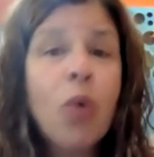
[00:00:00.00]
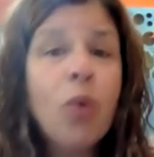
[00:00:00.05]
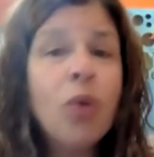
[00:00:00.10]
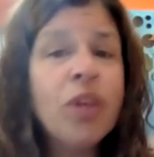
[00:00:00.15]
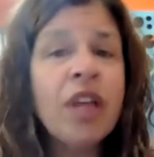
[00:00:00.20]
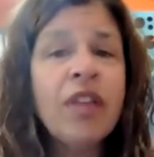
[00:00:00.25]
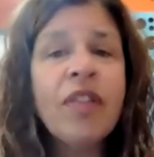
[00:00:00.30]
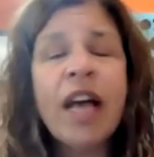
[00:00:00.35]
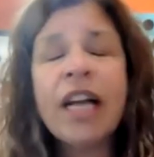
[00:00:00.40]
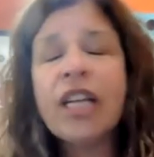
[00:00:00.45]

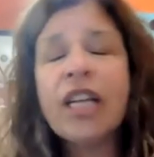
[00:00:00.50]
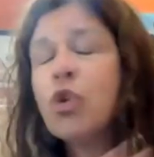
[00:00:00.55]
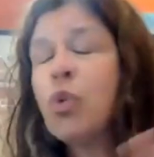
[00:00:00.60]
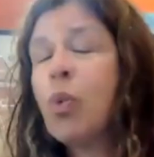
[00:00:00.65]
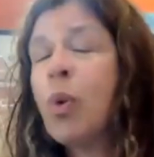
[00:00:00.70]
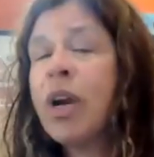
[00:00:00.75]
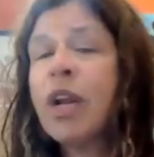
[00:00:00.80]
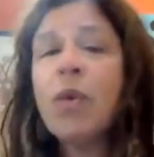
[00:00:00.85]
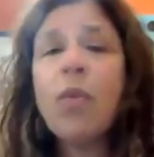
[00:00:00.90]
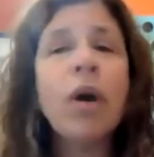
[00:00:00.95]
Within that
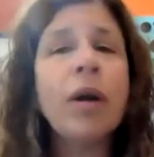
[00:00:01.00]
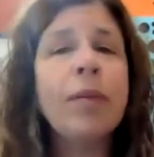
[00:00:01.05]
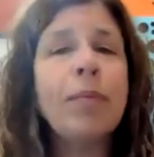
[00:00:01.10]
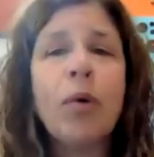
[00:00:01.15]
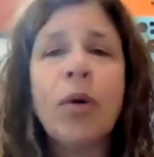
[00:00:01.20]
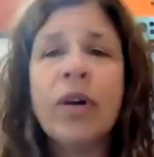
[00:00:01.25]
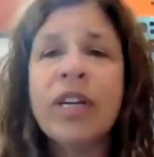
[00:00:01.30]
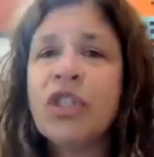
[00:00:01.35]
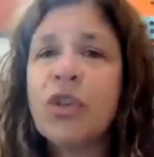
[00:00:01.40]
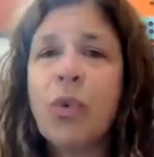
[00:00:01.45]

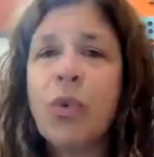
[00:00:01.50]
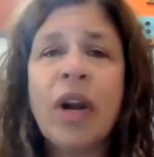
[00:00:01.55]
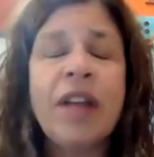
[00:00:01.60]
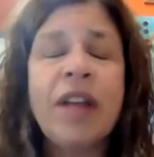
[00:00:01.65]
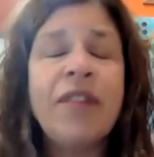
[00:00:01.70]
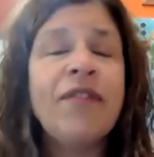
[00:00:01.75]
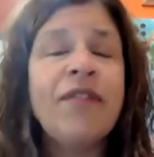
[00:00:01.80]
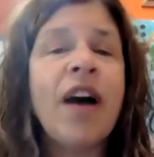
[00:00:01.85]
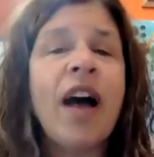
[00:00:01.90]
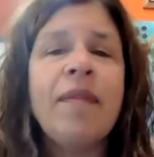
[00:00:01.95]

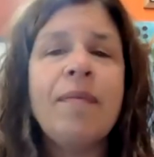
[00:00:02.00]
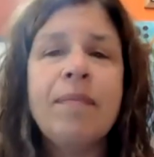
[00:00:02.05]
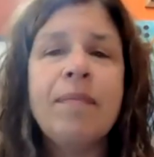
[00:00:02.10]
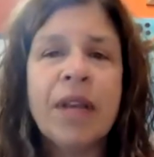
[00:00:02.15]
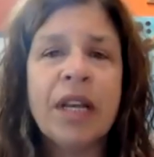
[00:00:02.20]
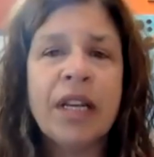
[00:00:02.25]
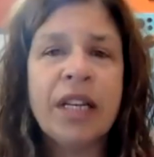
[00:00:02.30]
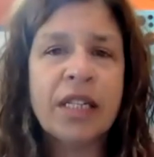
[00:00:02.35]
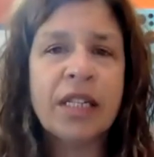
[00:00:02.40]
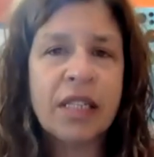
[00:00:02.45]
21.25
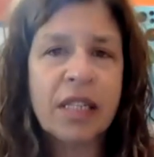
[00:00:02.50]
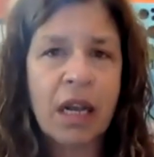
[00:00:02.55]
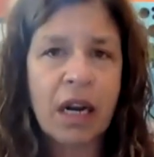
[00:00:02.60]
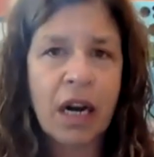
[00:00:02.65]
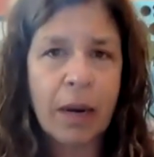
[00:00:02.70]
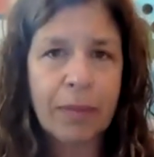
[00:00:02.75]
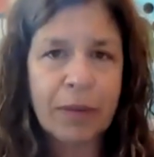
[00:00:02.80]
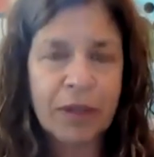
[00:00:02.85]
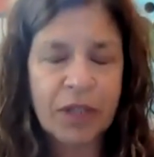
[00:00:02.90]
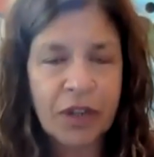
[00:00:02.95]
million ton
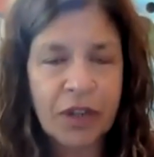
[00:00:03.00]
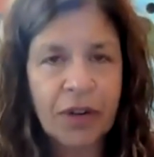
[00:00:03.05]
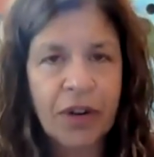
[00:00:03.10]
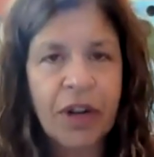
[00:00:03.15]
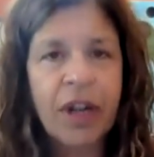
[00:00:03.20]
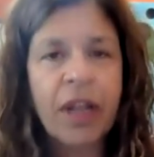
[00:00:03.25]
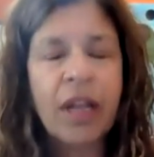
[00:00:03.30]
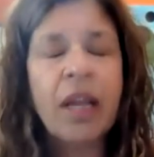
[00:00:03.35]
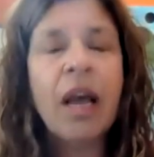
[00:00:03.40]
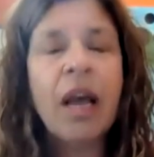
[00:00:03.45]

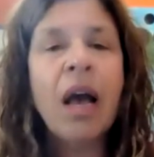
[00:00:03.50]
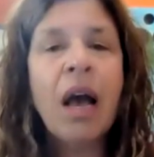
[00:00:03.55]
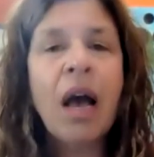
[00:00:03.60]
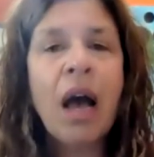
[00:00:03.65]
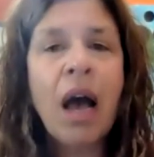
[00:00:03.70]
opportunity,